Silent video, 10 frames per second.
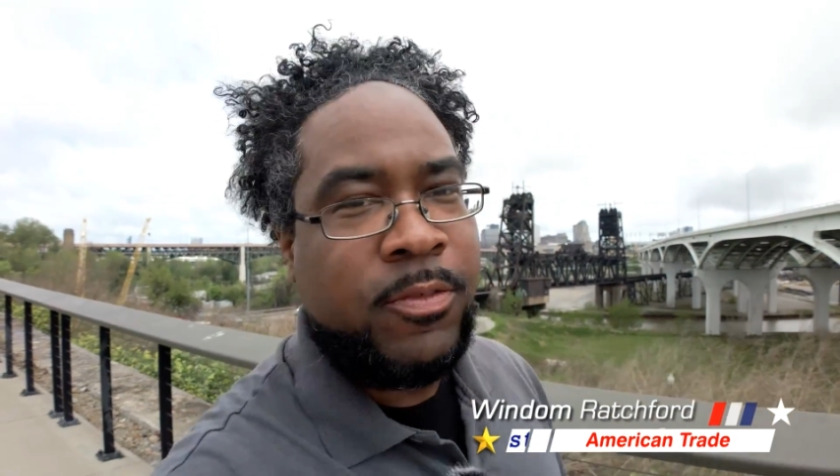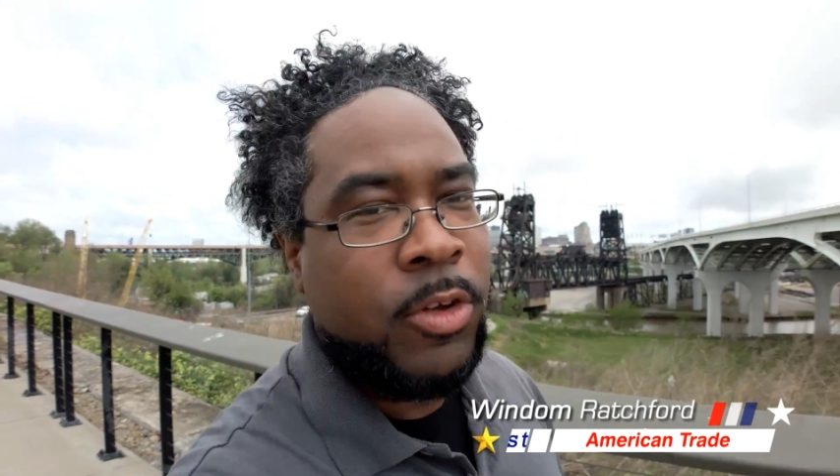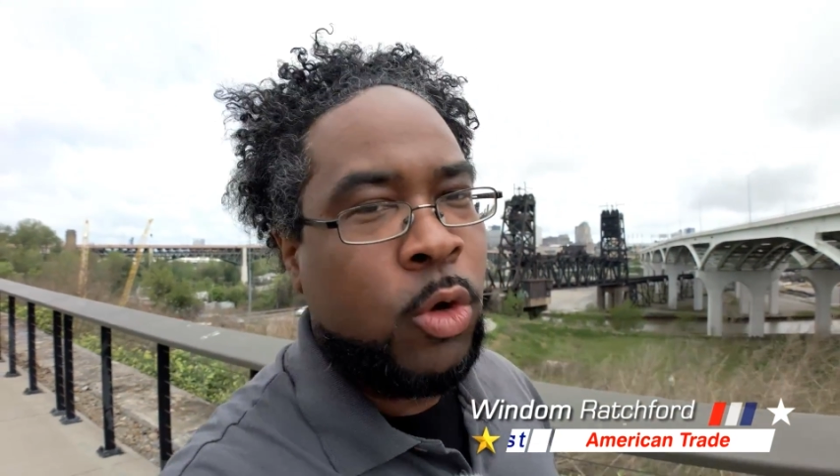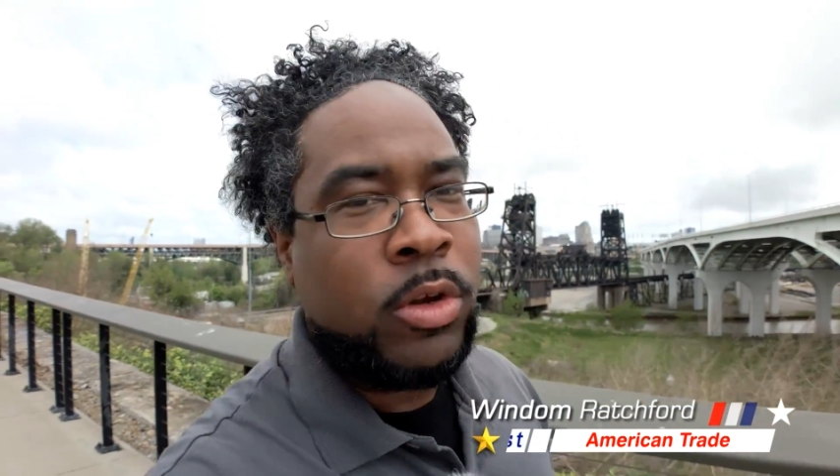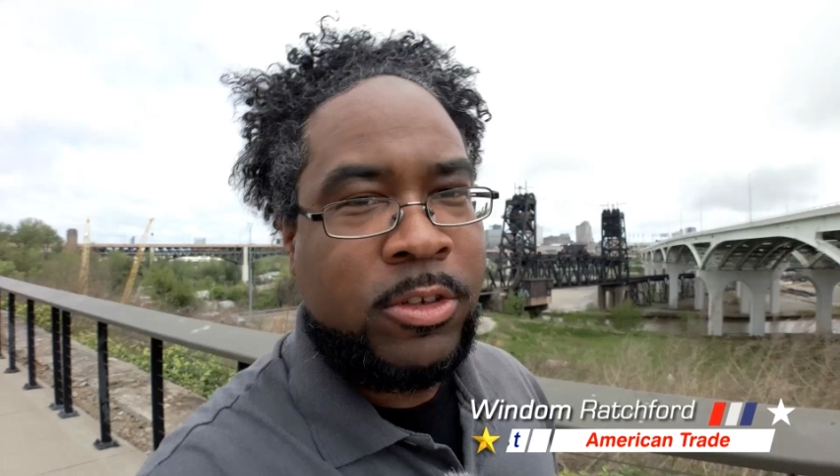of
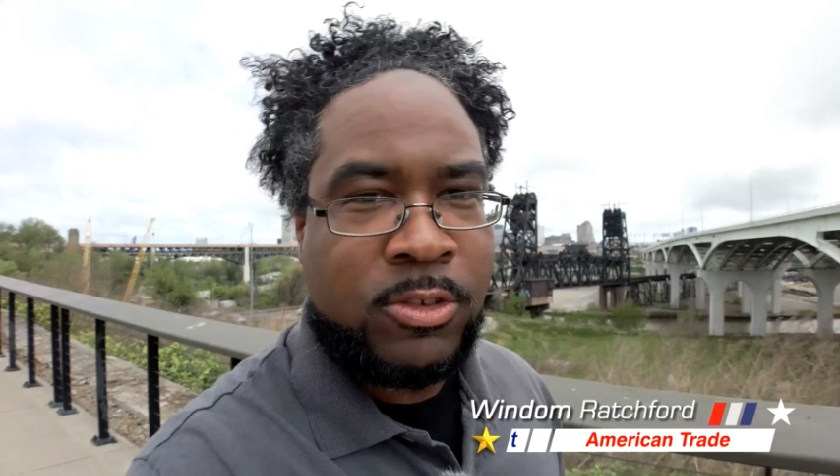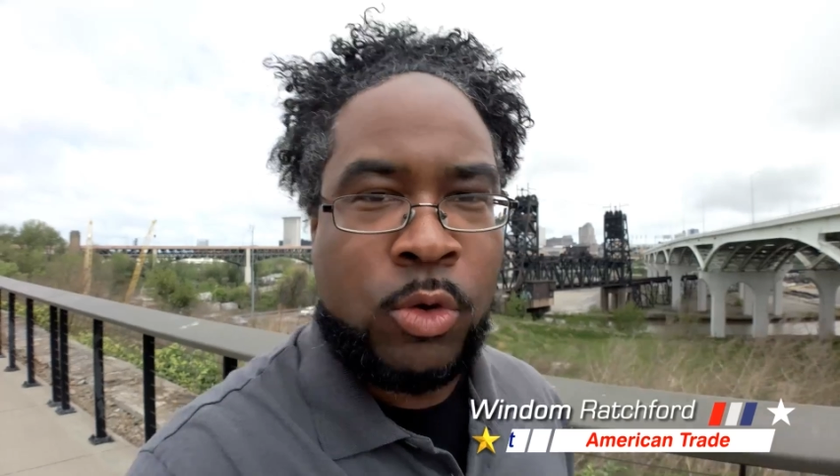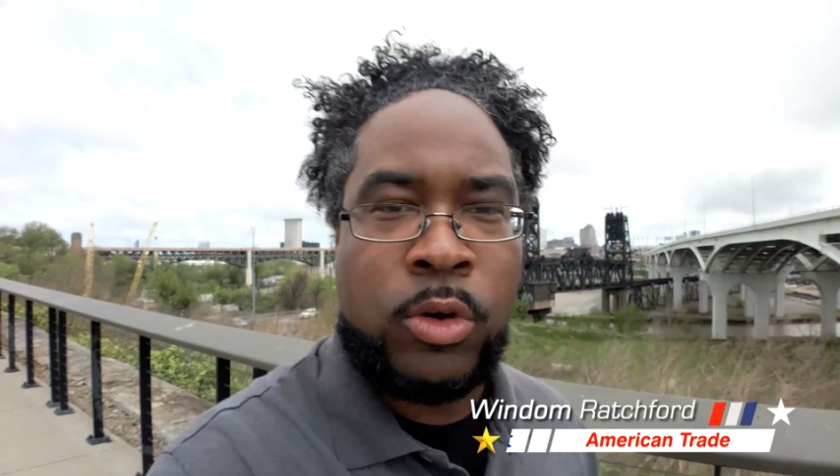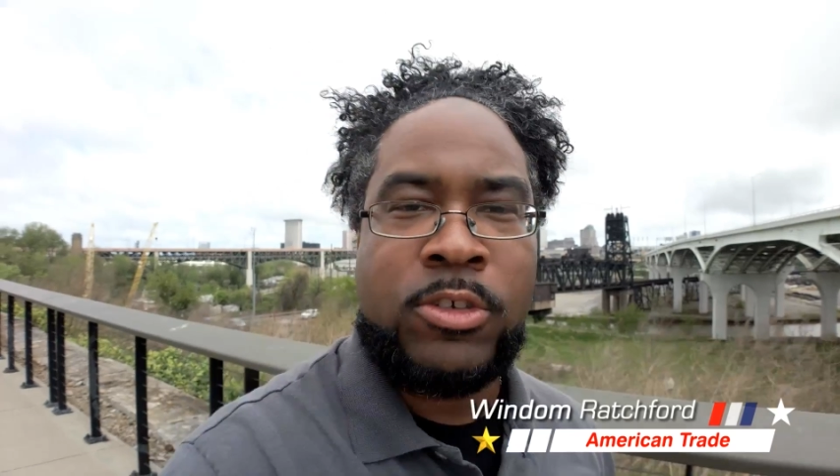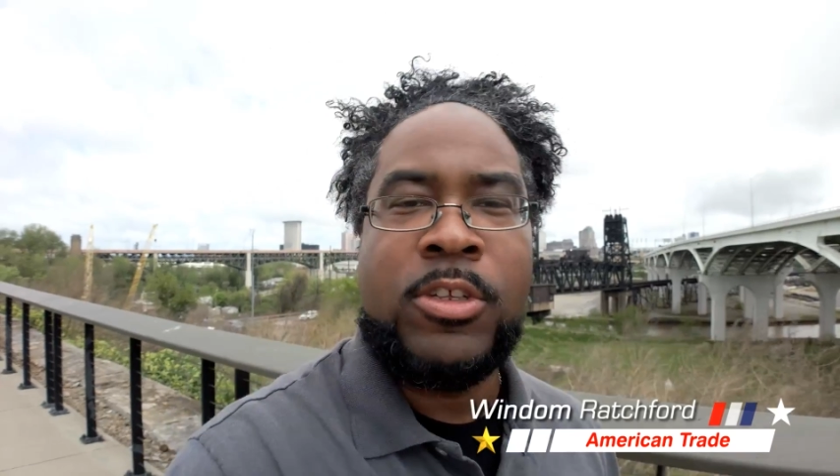locally
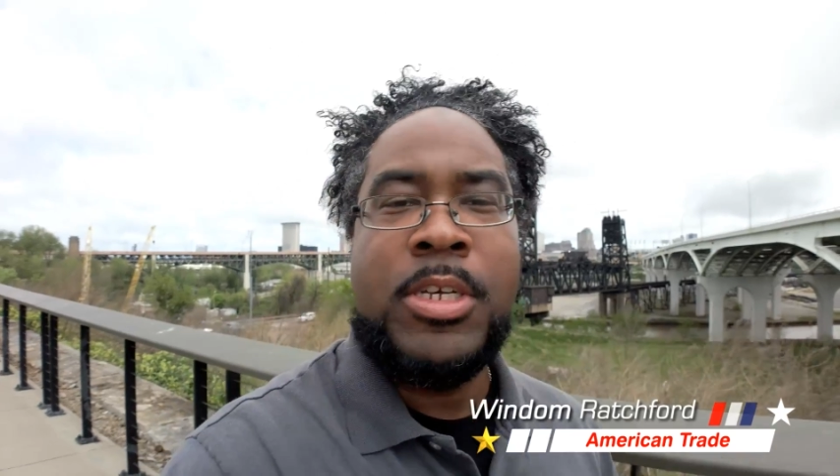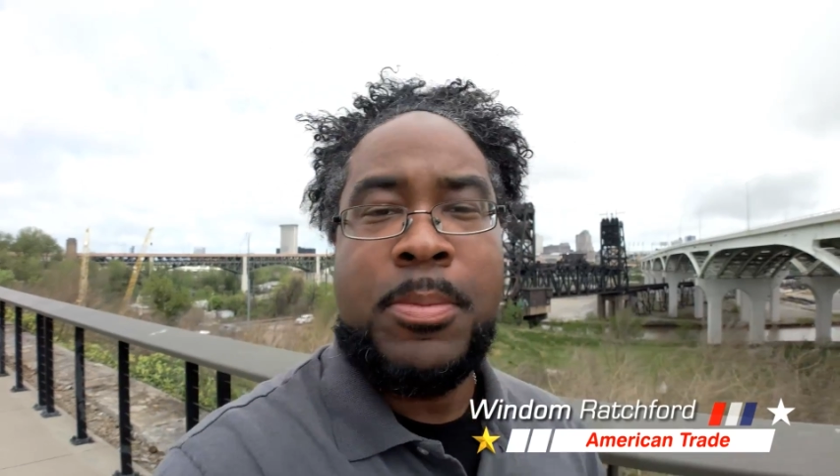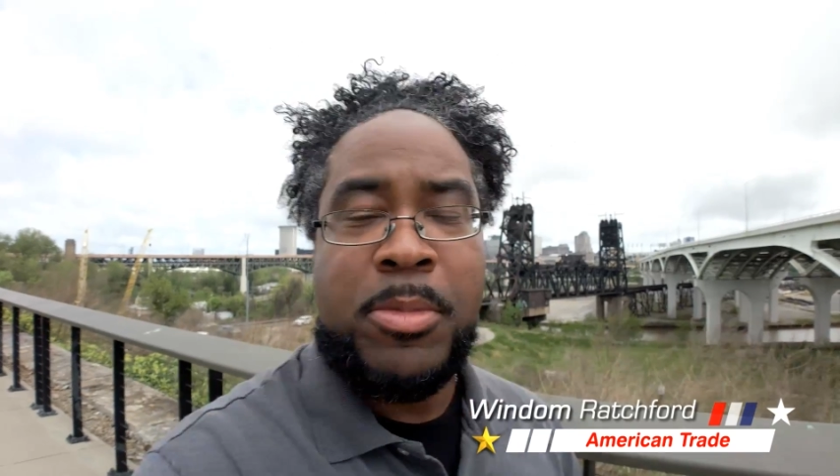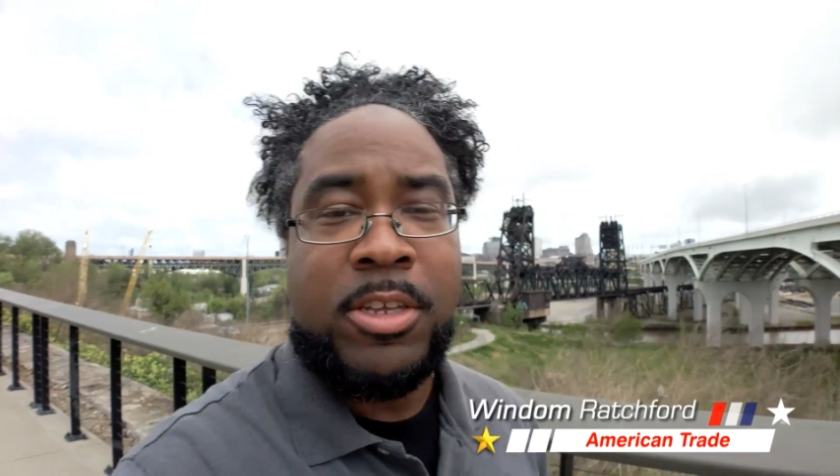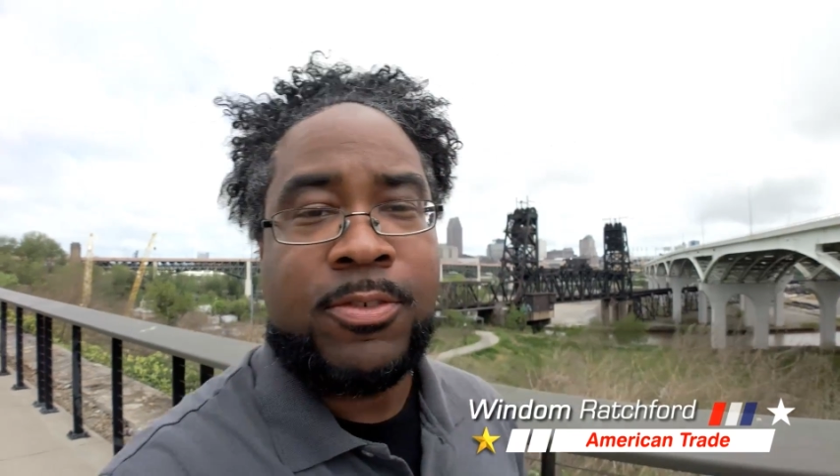sourced
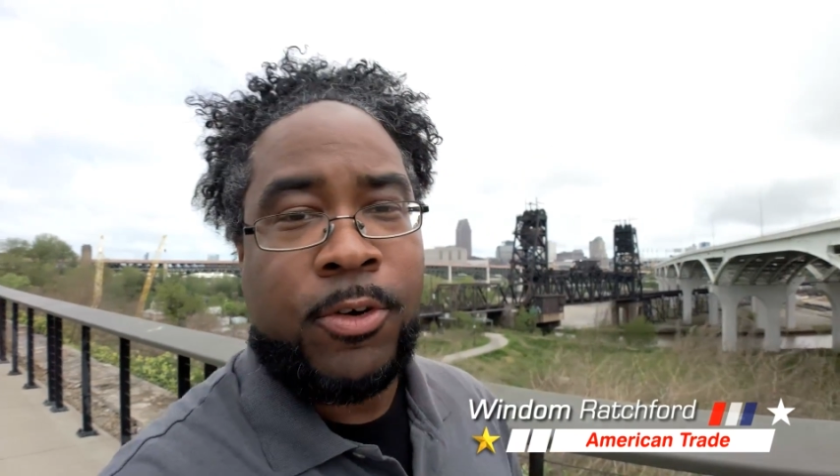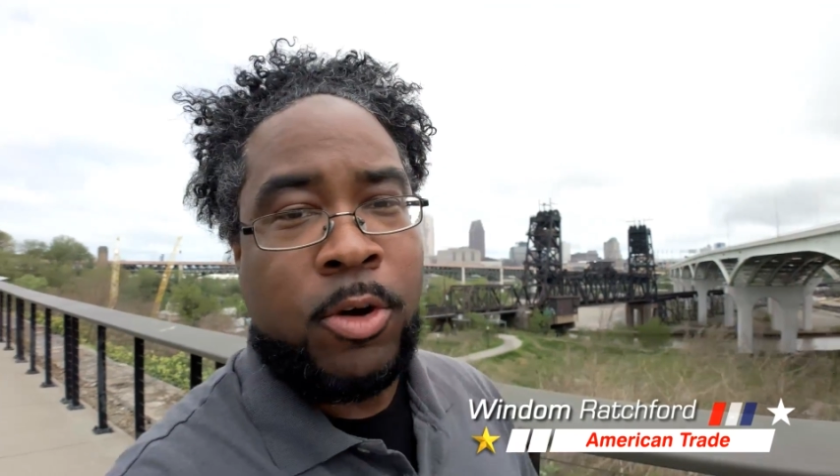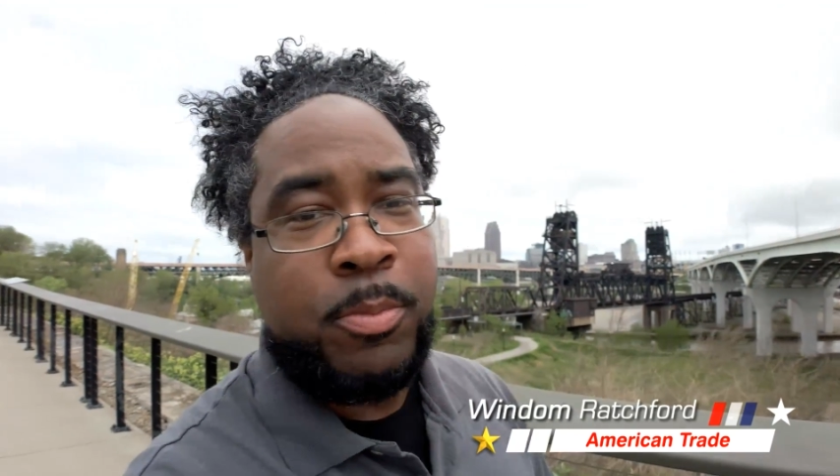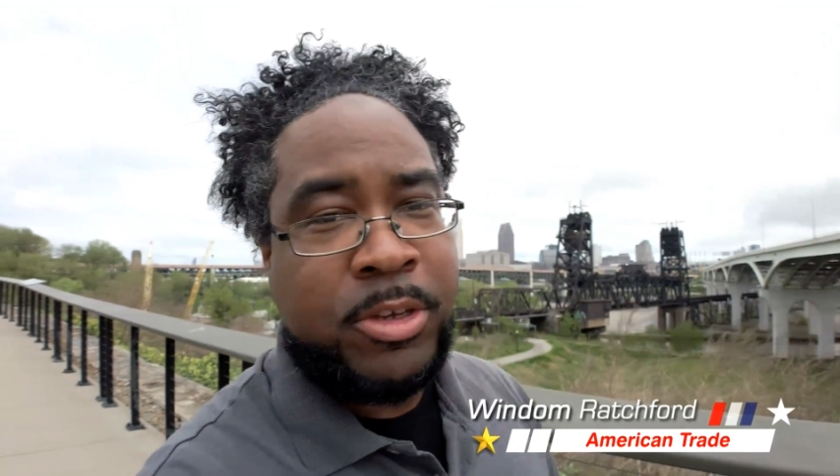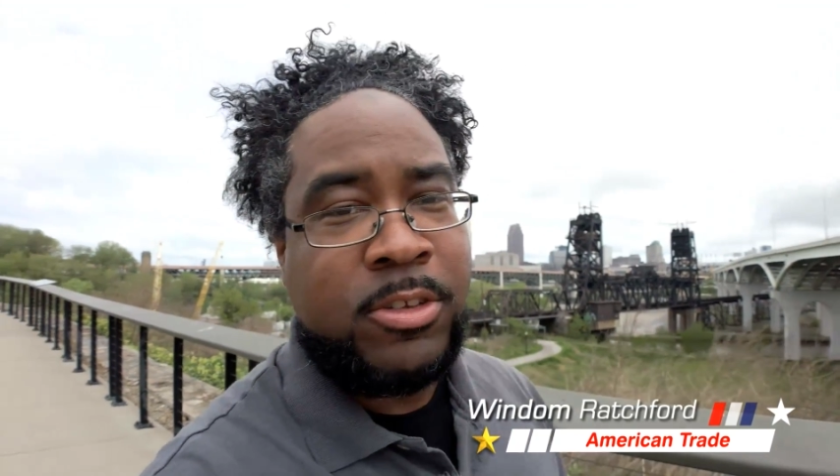meats for
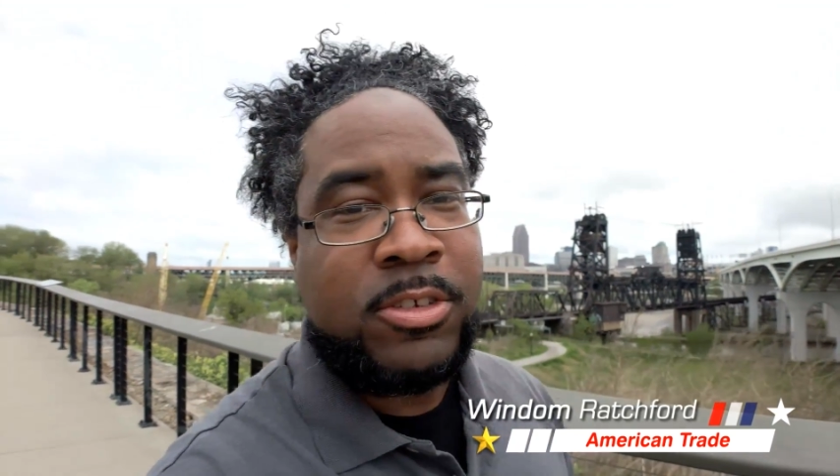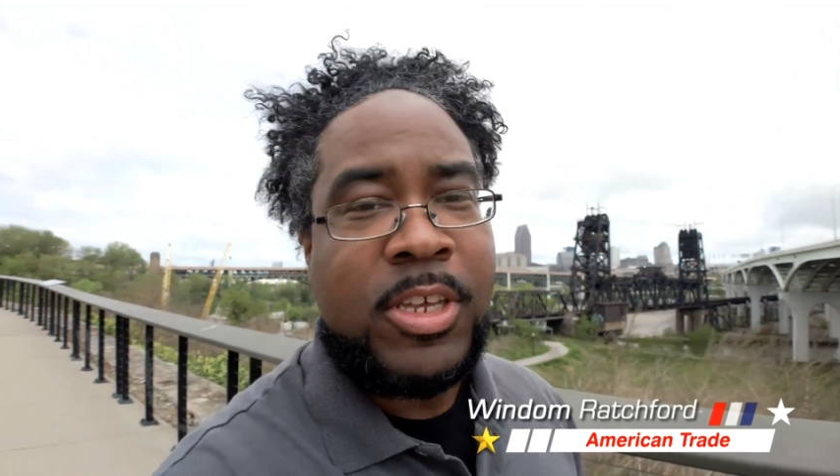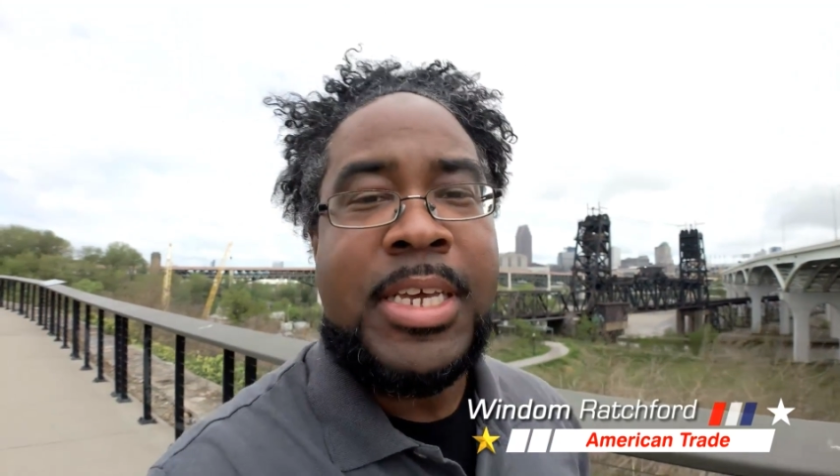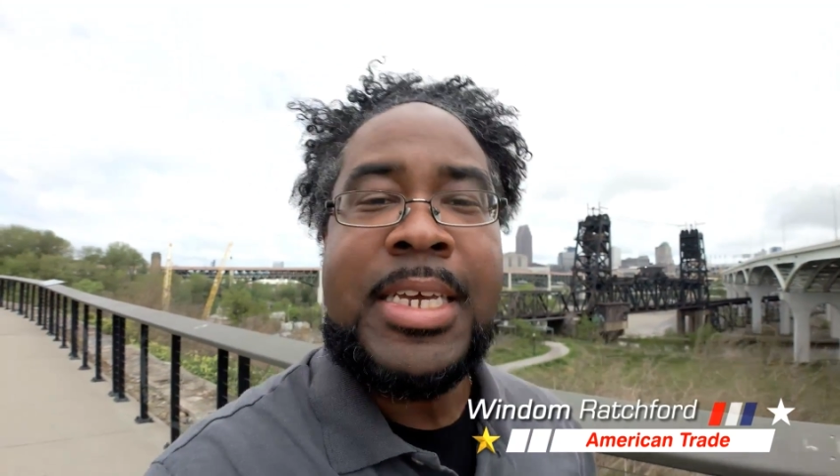her business,